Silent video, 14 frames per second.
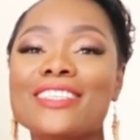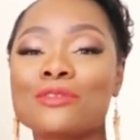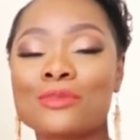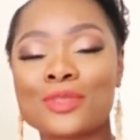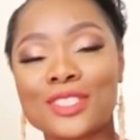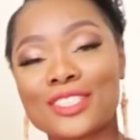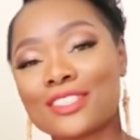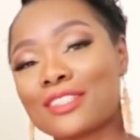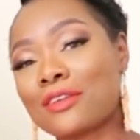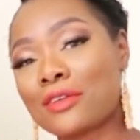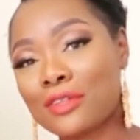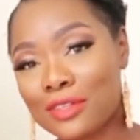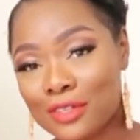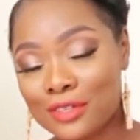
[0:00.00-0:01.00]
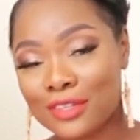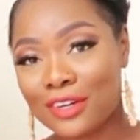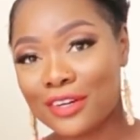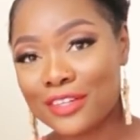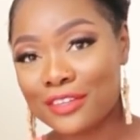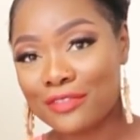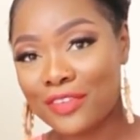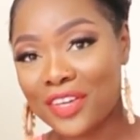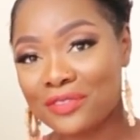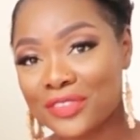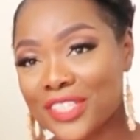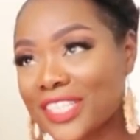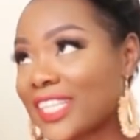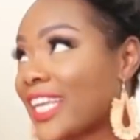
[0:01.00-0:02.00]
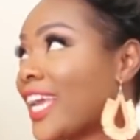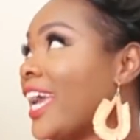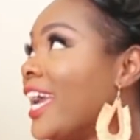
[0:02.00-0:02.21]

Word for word: and which look are your favorite.